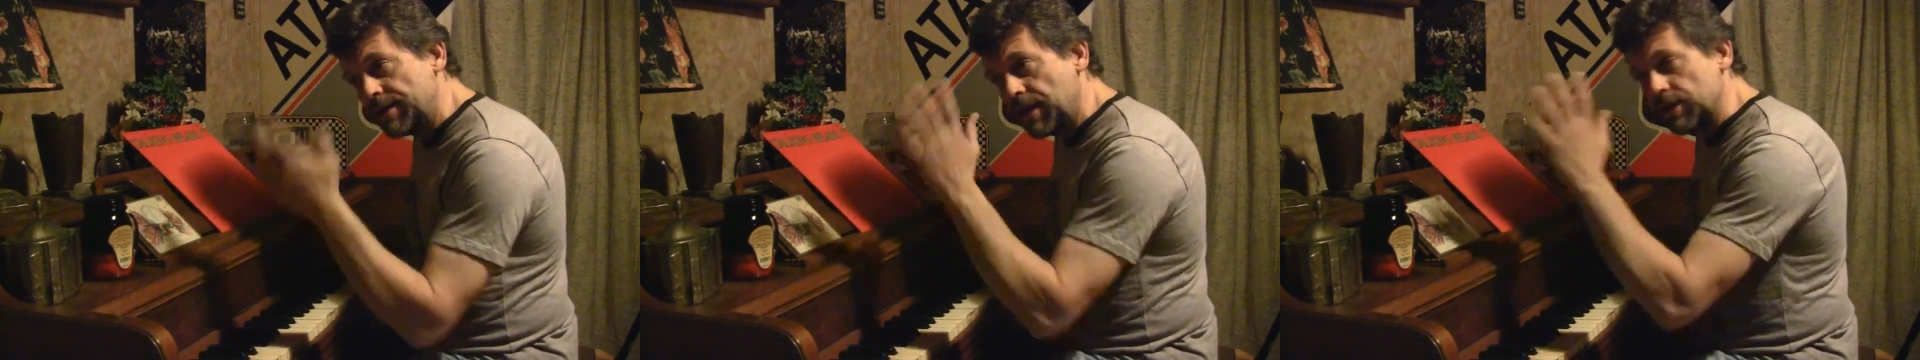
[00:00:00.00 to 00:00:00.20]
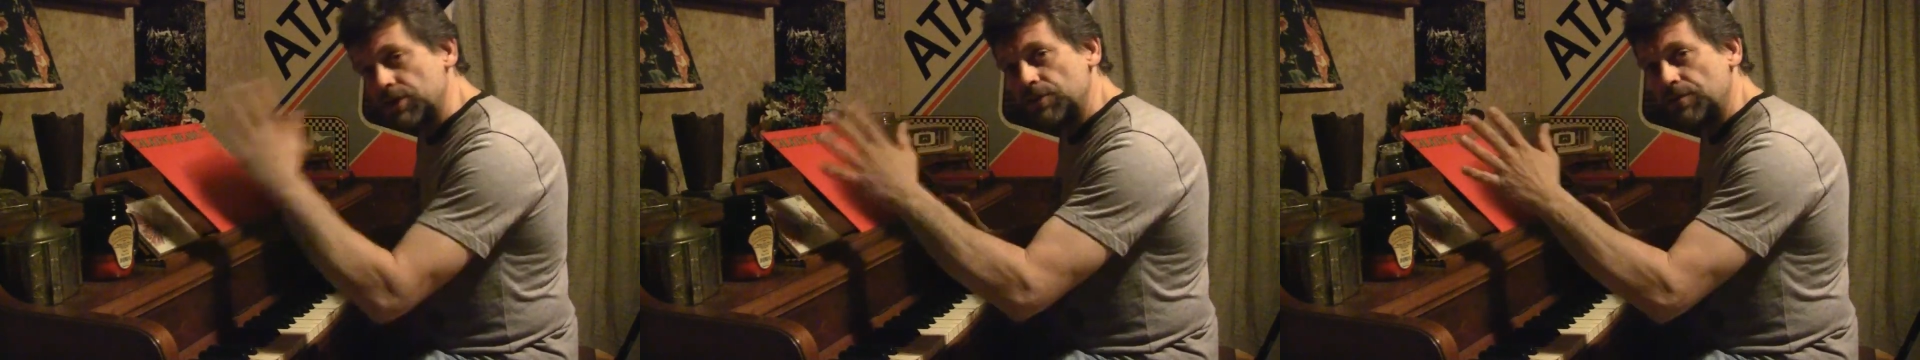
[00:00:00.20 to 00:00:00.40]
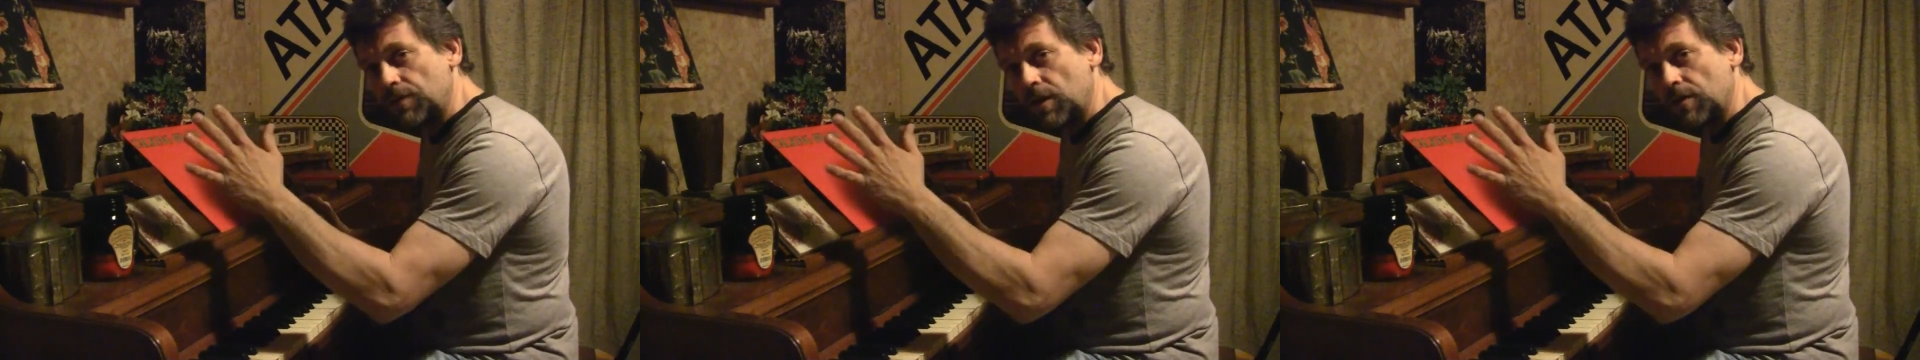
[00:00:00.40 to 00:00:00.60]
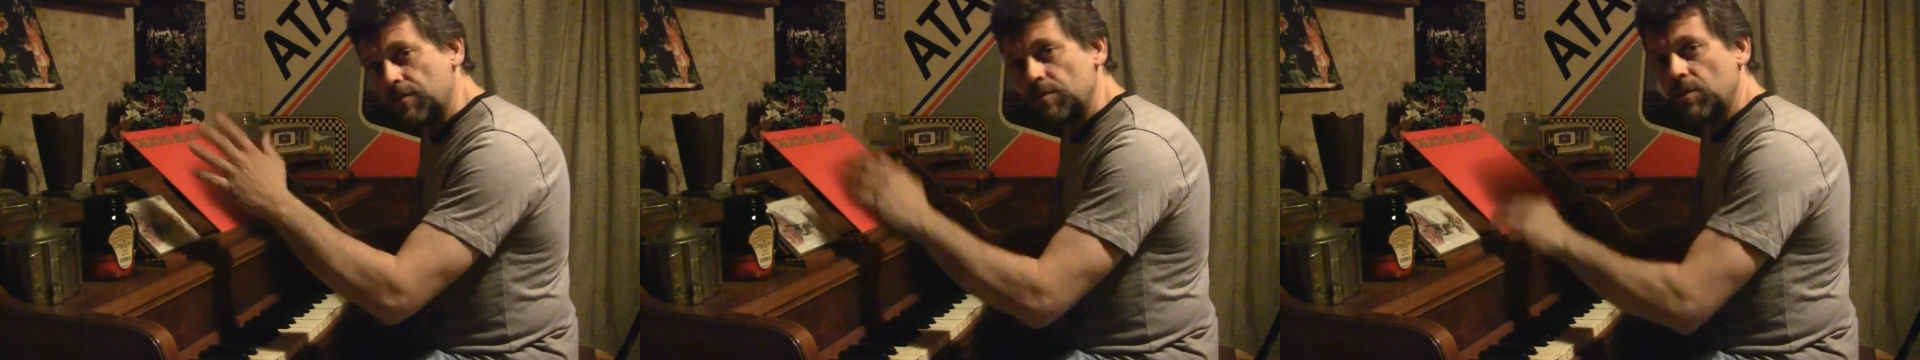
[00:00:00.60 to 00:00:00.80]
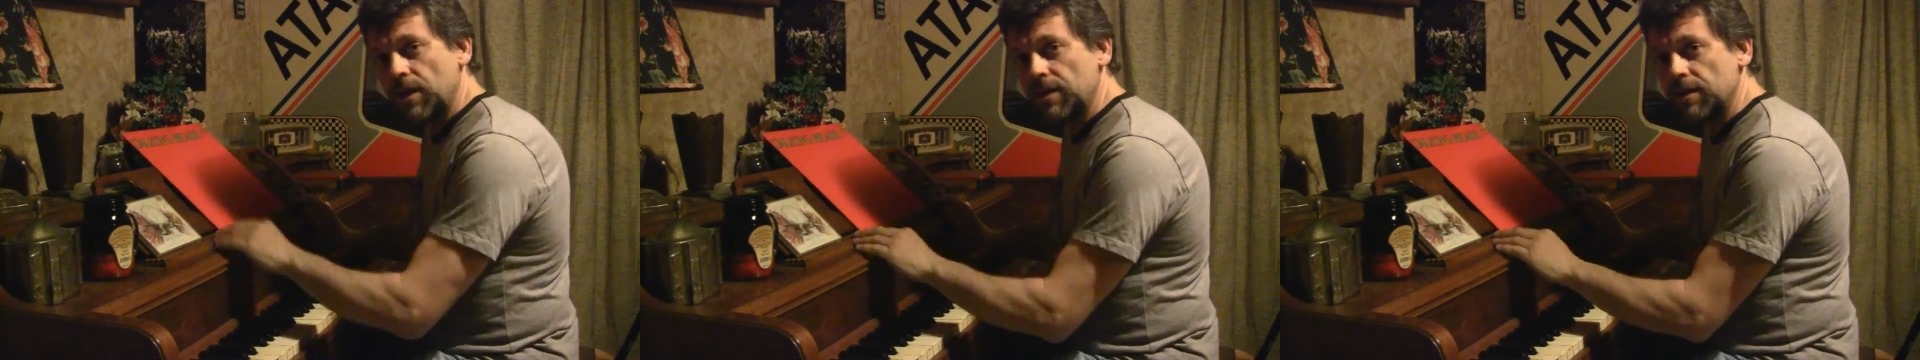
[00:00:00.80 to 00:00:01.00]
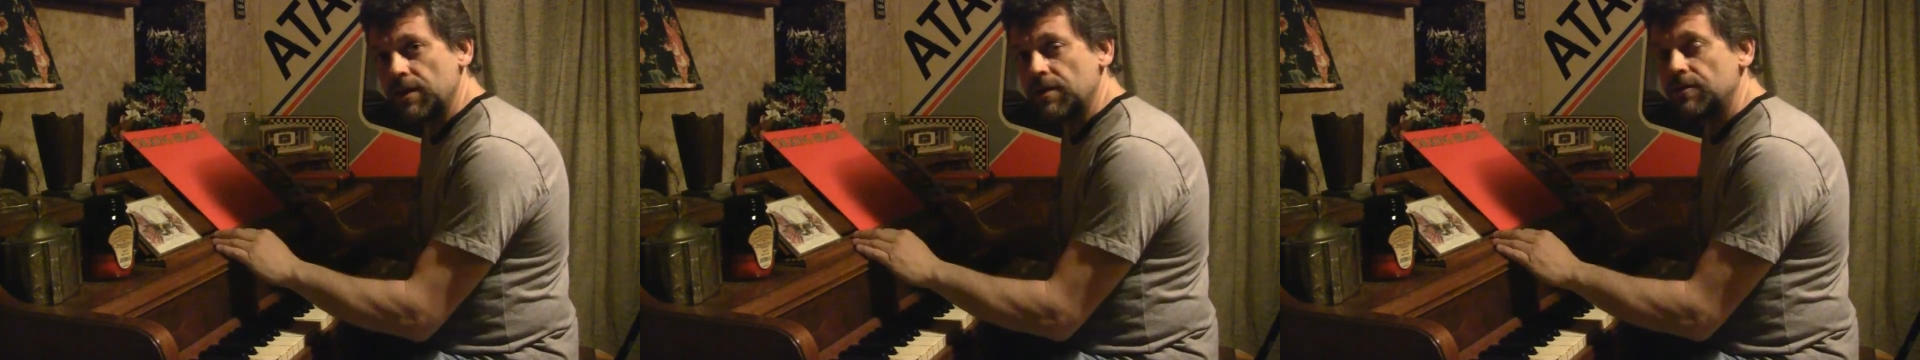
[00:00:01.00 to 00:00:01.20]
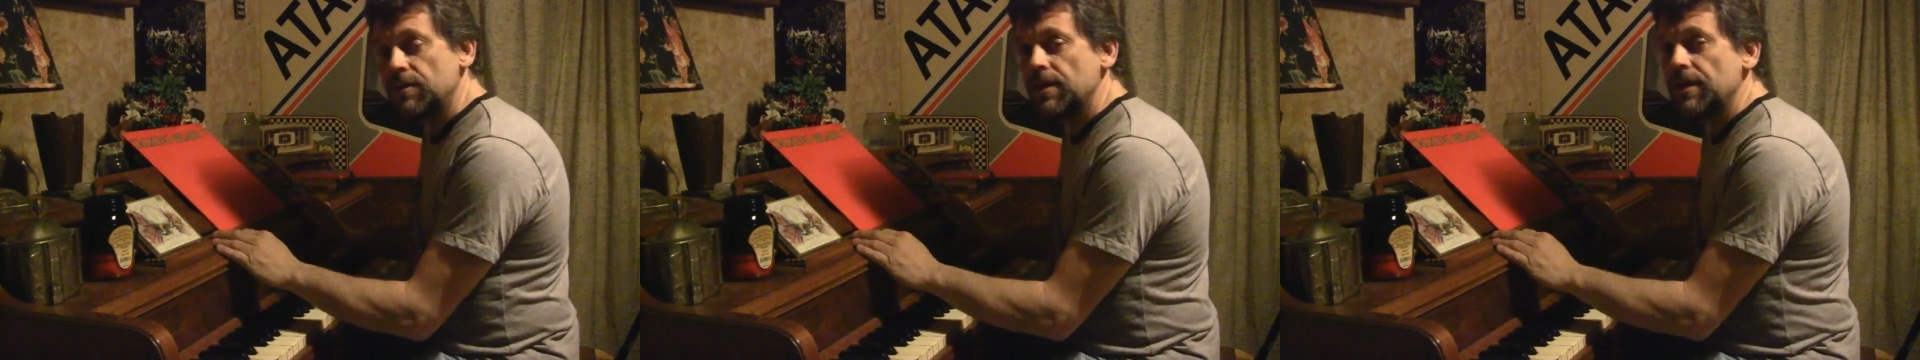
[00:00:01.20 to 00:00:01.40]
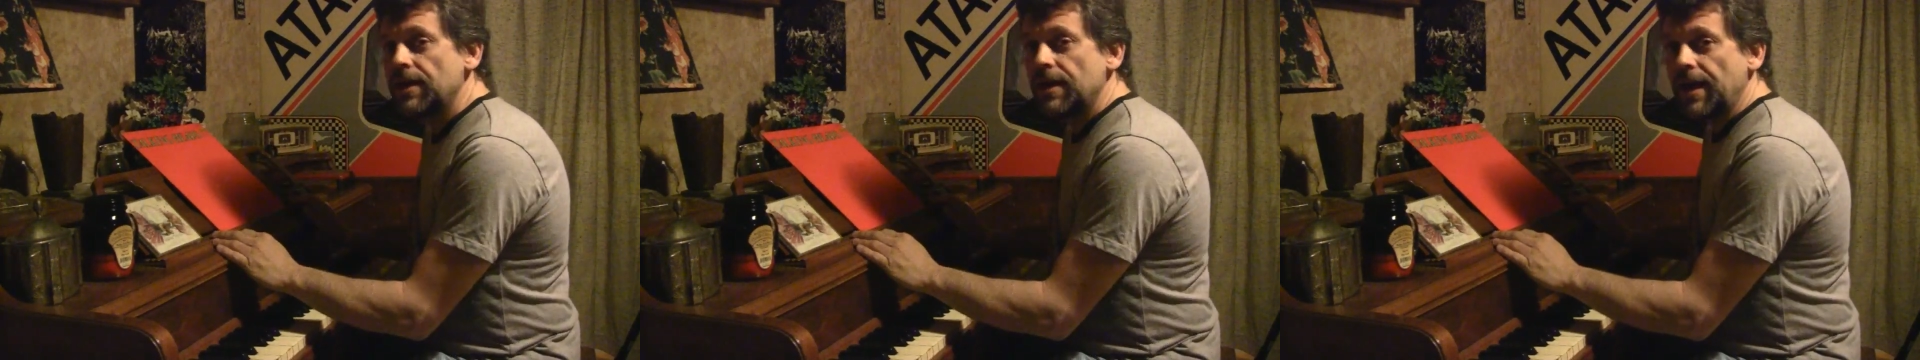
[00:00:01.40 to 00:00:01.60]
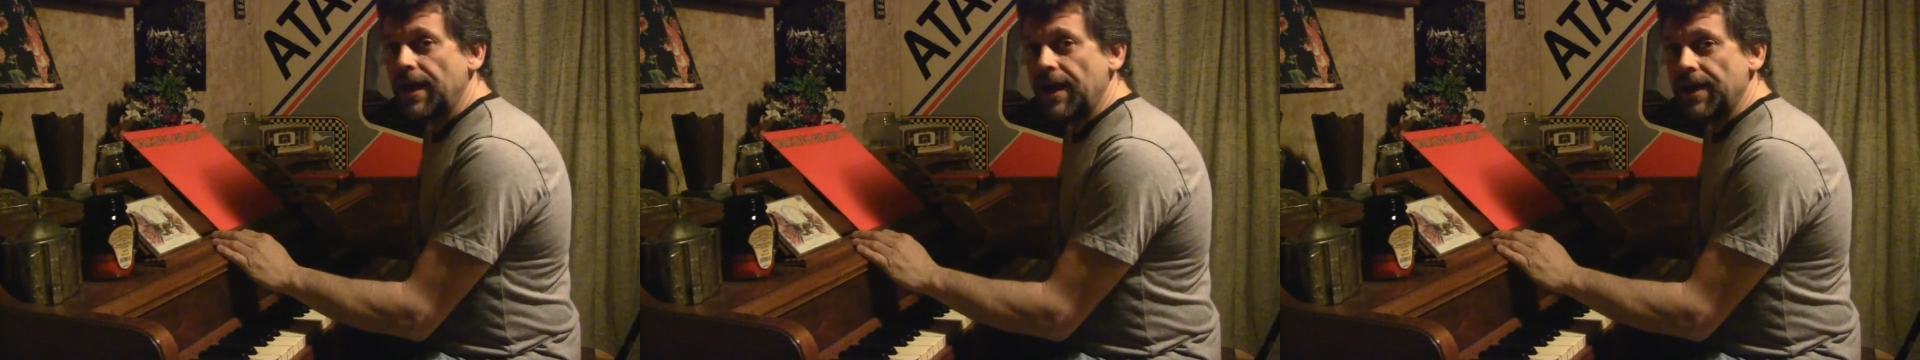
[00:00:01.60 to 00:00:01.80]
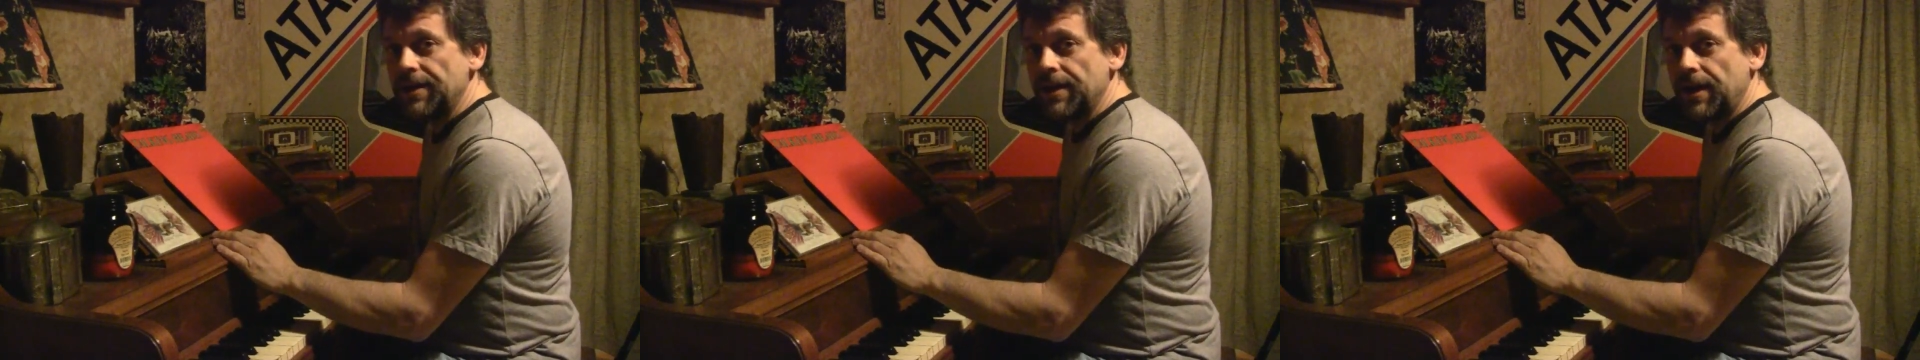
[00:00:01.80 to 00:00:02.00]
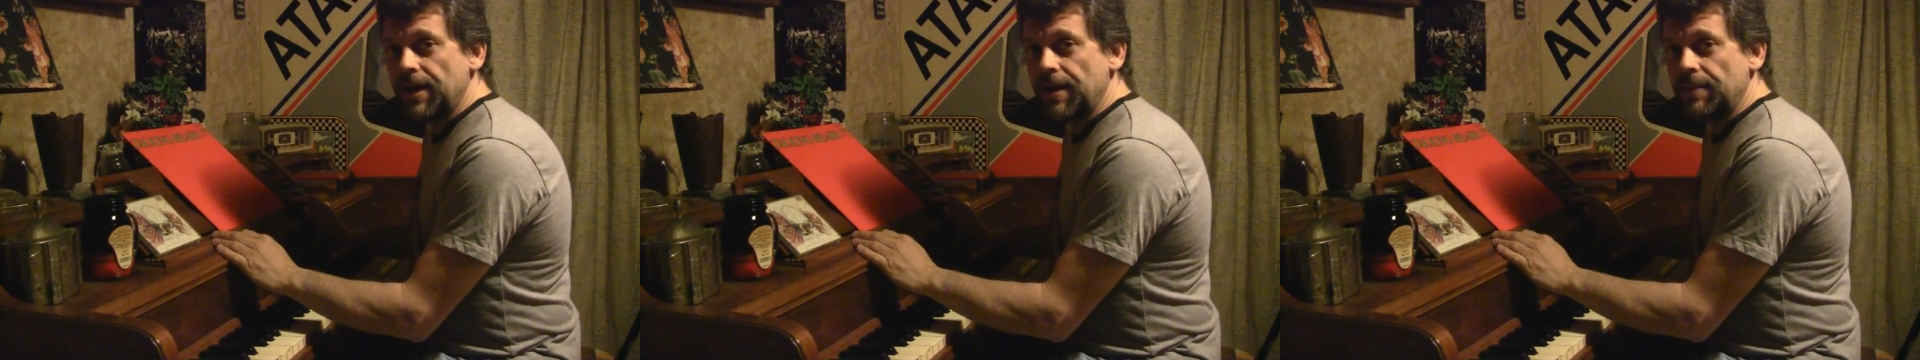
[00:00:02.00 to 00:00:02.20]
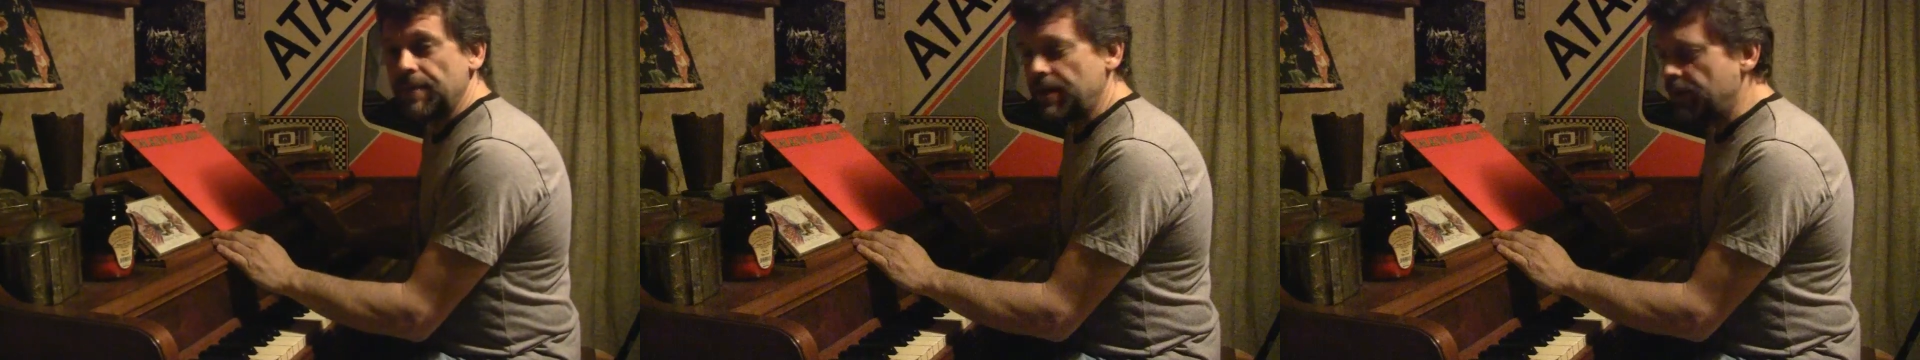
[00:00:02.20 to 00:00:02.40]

not too far from where I live, and um,